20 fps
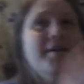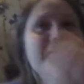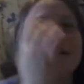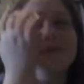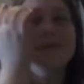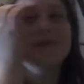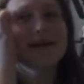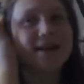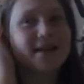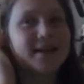
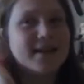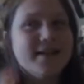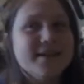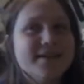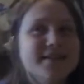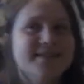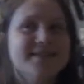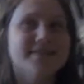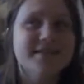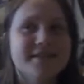I guess
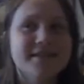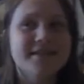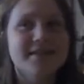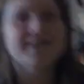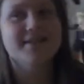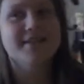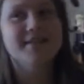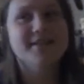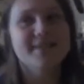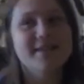the
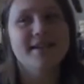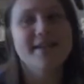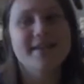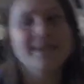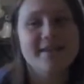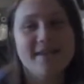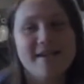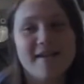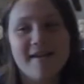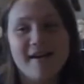third thing
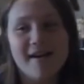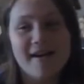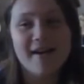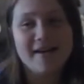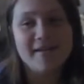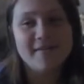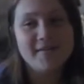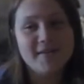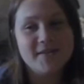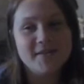that I
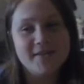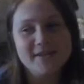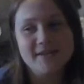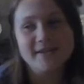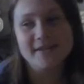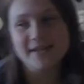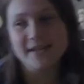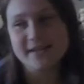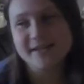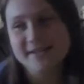learned
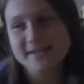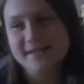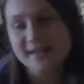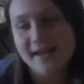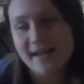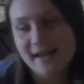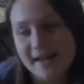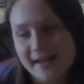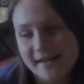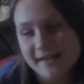is
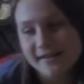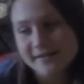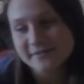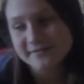that